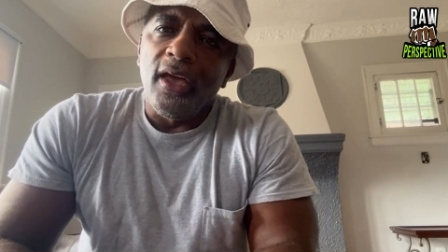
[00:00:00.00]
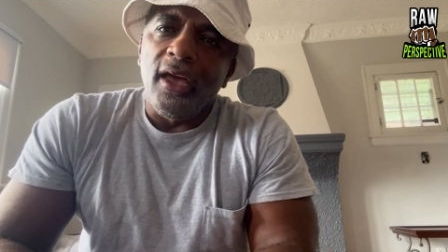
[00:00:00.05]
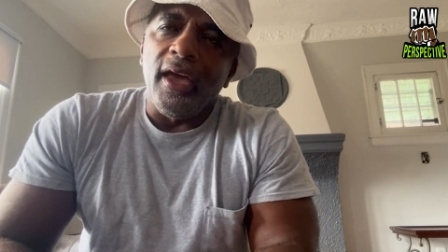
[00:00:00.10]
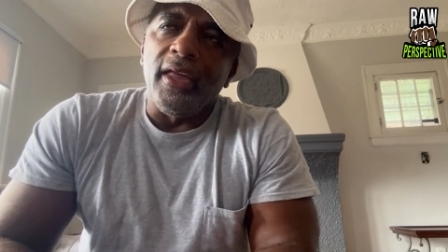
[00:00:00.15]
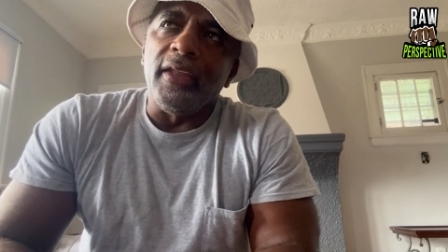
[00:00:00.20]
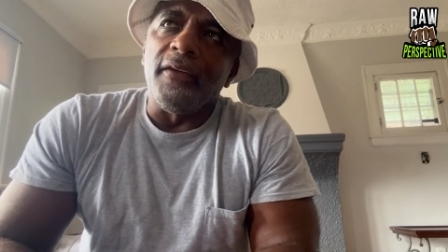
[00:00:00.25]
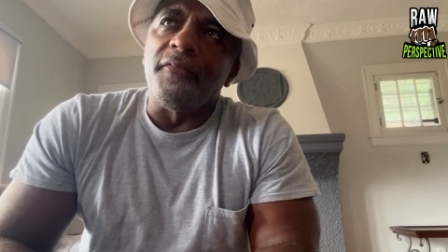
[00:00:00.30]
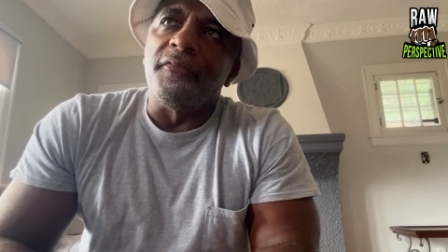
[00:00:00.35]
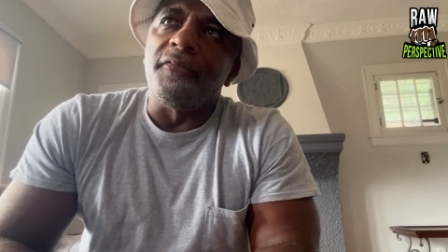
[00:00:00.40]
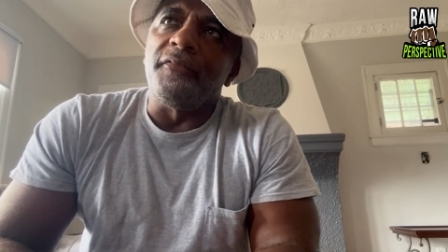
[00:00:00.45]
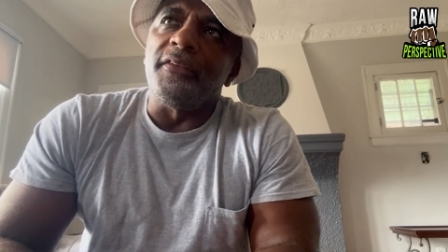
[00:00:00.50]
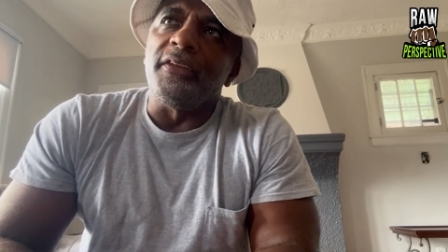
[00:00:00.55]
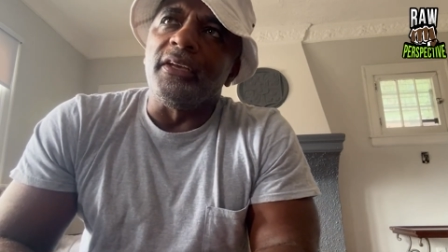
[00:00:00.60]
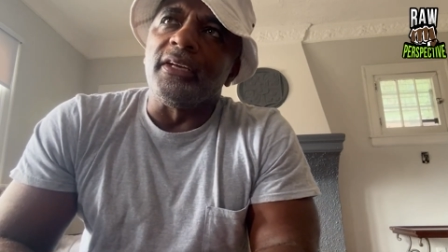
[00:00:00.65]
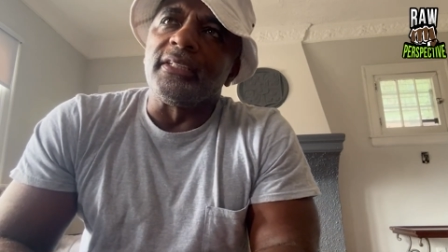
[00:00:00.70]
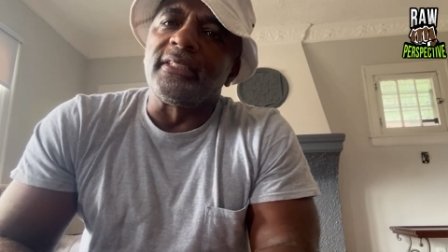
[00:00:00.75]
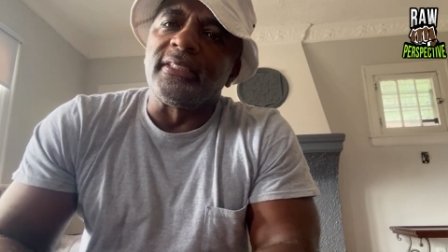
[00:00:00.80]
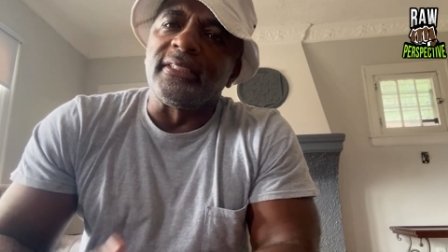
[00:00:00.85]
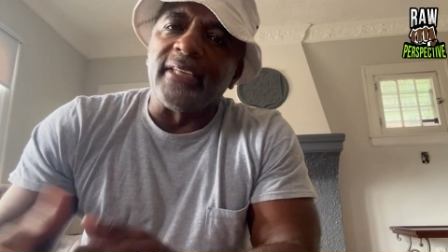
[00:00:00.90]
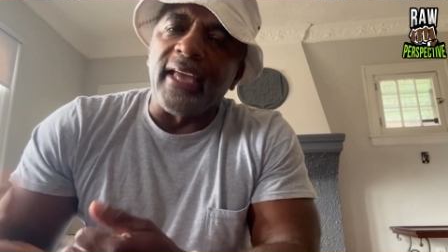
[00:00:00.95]
And if
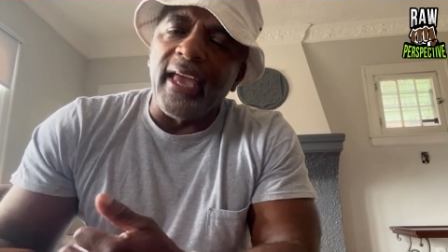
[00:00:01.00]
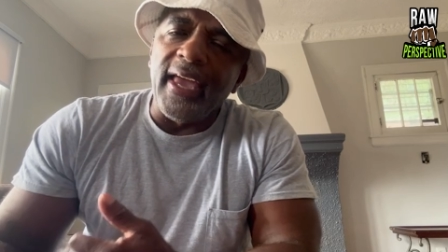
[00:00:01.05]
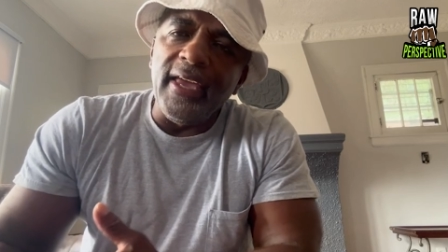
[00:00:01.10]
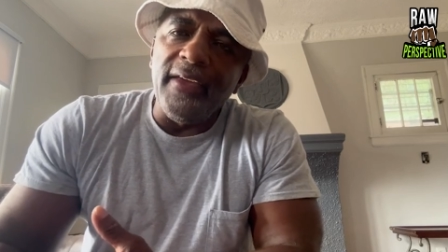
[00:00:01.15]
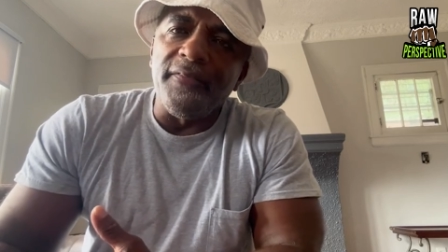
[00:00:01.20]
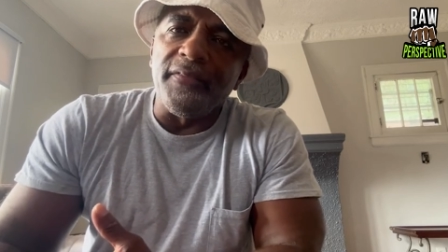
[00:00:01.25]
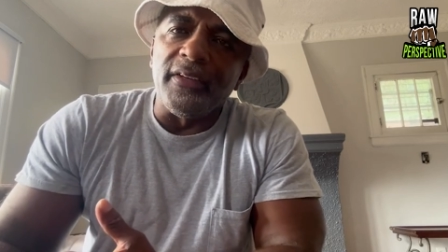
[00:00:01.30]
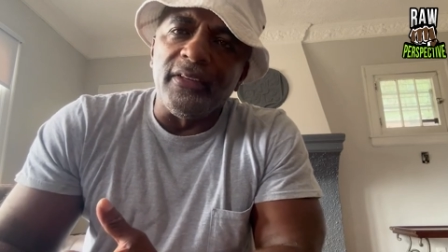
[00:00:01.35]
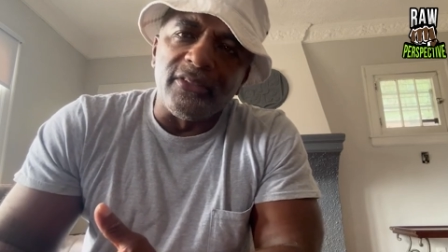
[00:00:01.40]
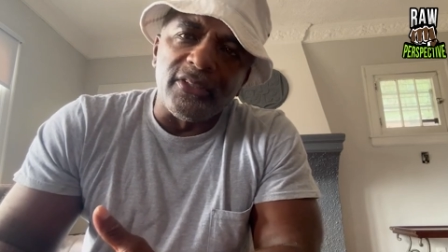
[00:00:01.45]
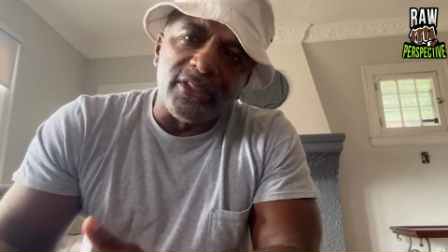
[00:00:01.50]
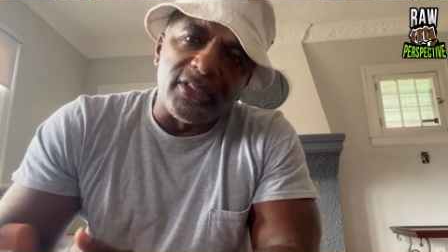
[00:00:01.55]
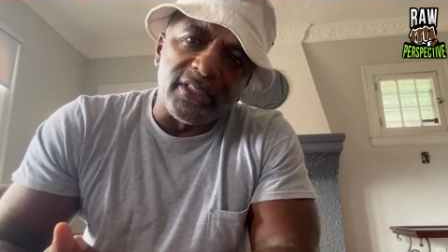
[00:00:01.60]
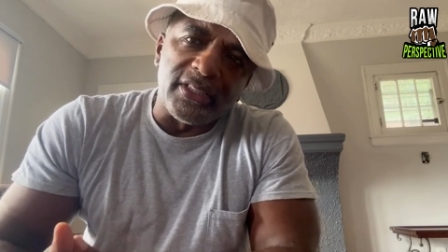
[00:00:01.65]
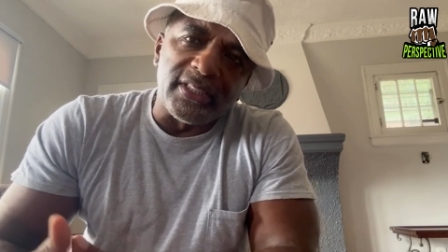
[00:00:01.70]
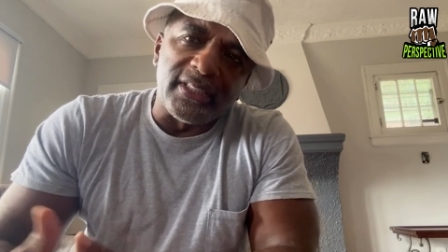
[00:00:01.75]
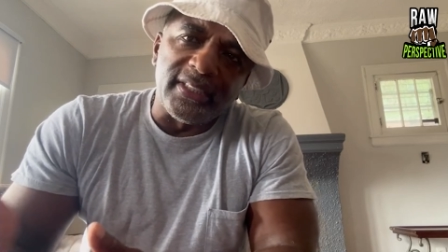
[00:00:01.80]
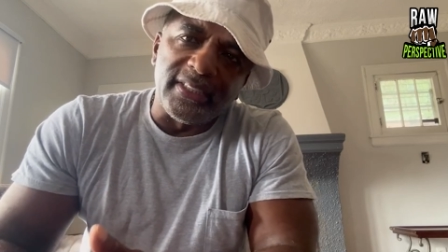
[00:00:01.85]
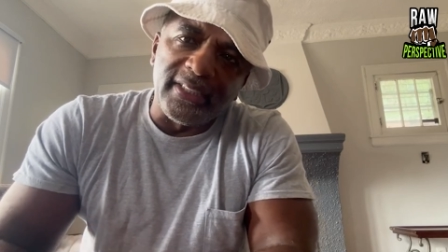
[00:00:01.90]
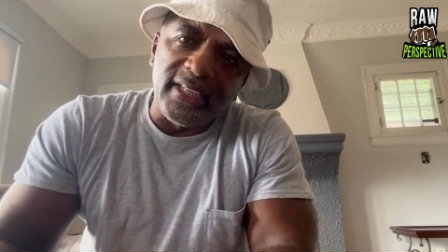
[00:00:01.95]
your savings are
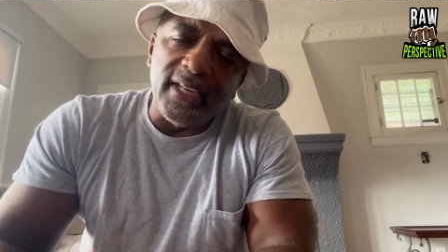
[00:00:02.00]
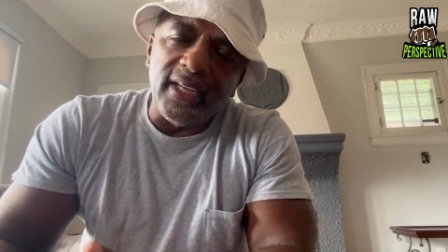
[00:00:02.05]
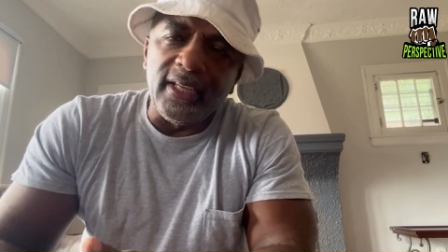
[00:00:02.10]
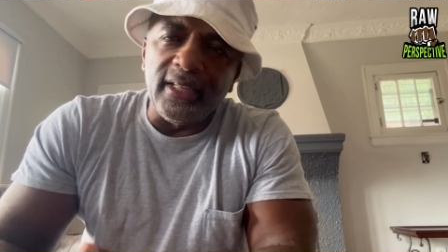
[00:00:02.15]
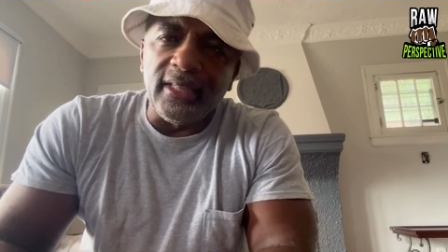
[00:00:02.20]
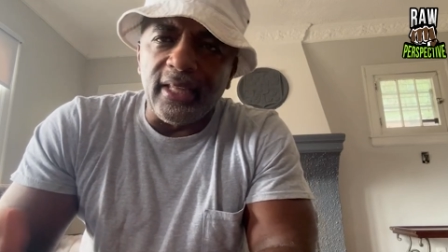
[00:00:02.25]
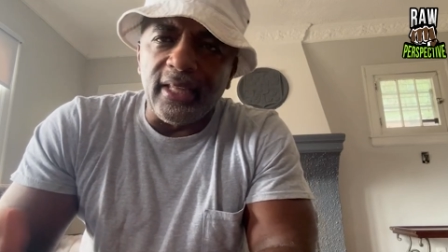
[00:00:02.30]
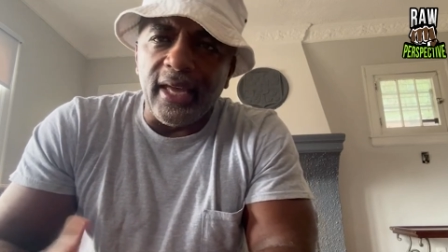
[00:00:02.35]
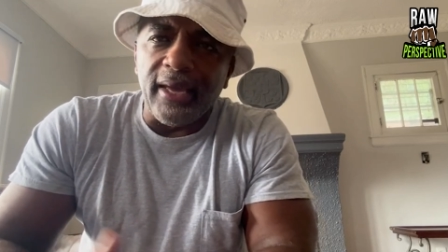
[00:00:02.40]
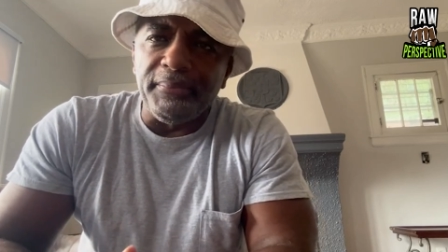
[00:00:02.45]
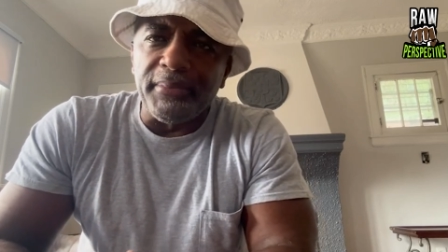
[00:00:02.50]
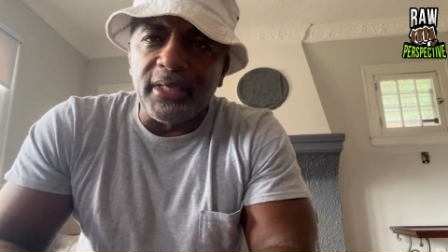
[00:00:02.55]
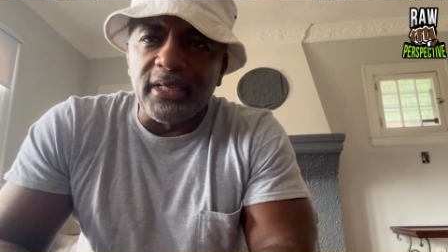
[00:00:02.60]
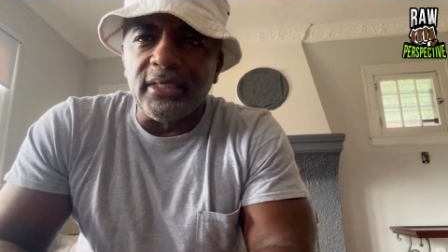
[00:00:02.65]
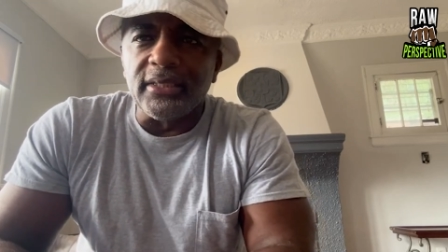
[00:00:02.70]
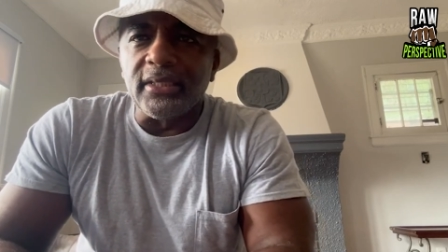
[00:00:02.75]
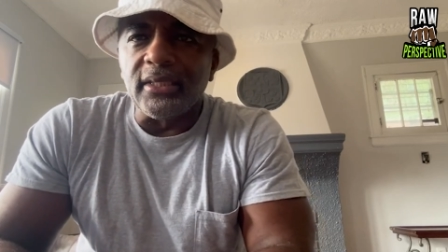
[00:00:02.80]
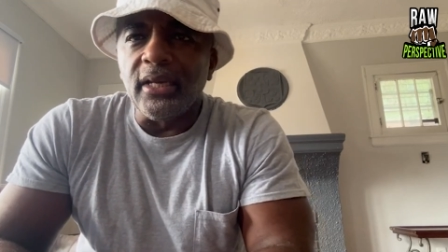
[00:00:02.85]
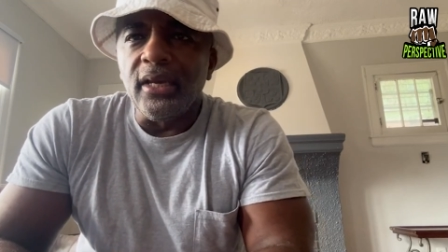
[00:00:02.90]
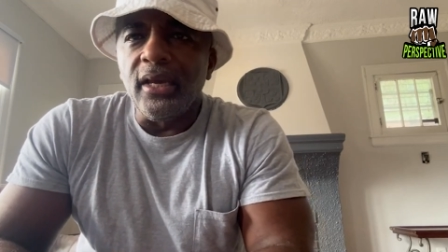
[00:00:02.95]
just sitting there
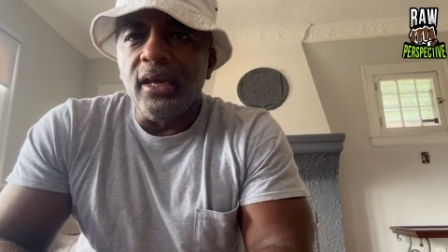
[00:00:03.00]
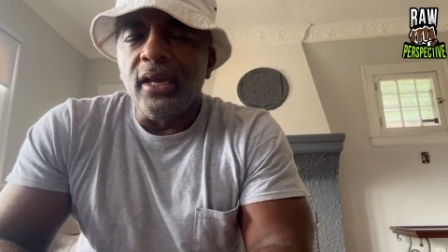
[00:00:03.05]
because